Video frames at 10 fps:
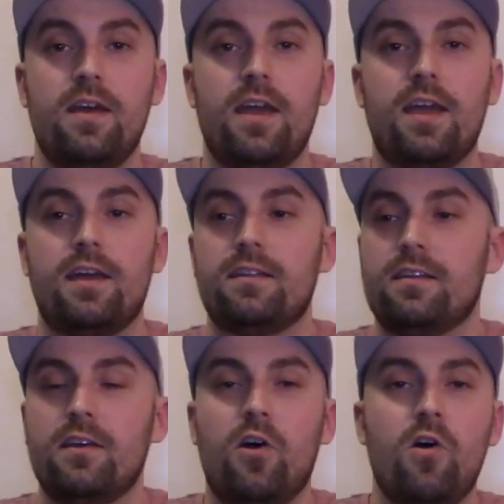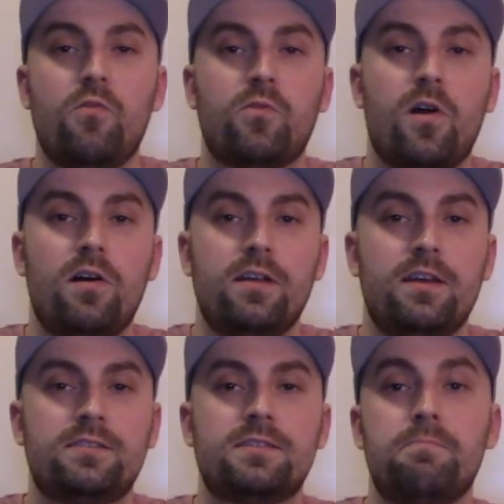And overall,
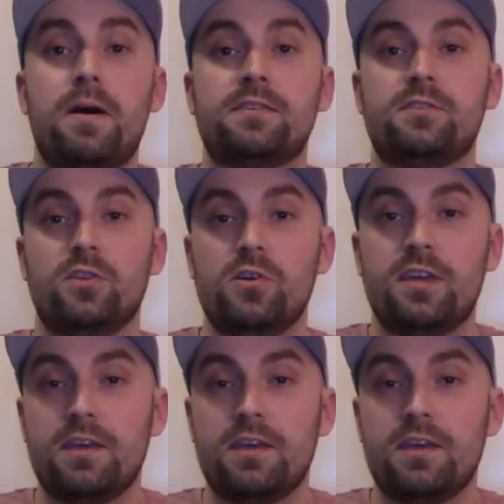it's the best looking